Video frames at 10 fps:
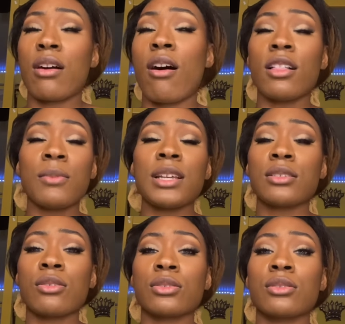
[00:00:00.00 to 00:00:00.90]
all of my
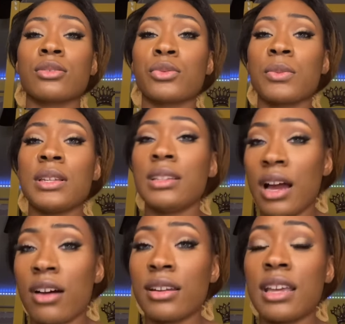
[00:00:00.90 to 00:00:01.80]
socials will be
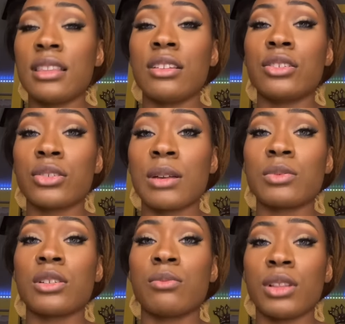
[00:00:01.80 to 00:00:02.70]
down in the
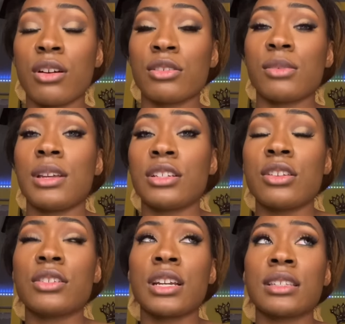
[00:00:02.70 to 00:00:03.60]
description below, so make sure
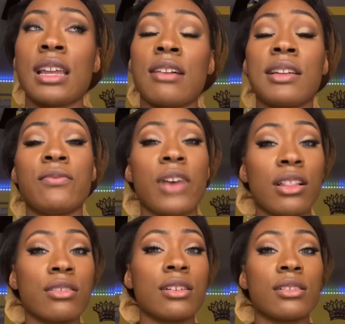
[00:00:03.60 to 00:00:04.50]
you check that out and
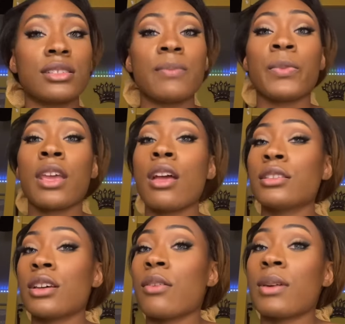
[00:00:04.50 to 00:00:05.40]
follow those.
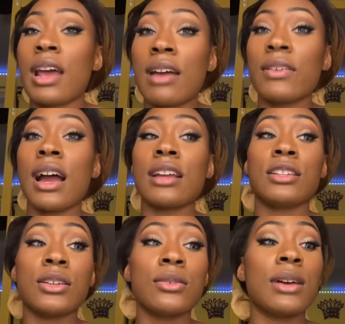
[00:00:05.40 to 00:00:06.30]
So whenever I
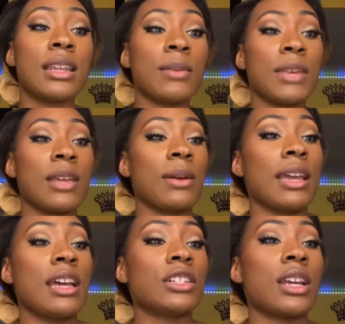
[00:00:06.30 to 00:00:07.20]
do end up getting my
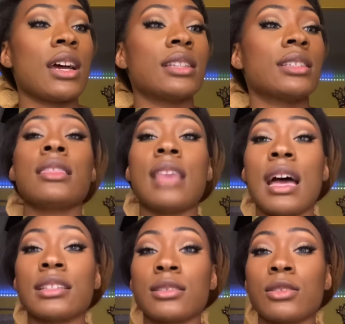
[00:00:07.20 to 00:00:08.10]
headshots,
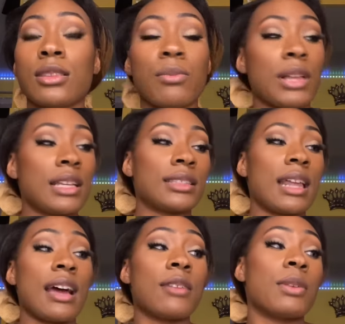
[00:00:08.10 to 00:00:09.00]
that's the place
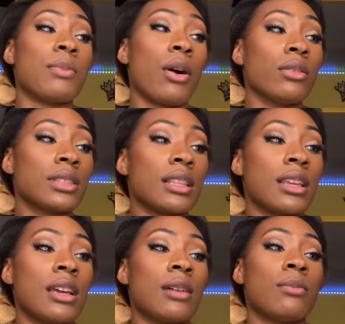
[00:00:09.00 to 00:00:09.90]
that I'll be posting
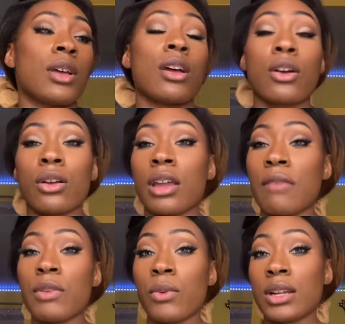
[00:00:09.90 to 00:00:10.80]
them.
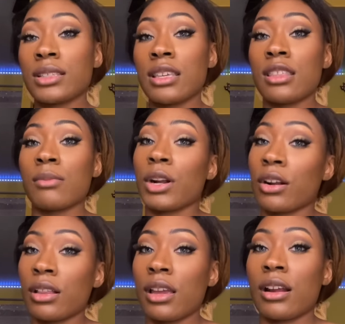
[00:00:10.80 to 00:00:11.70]
If you want to see them
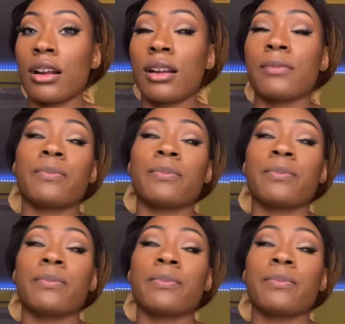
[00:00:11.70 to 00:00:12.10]
earlier,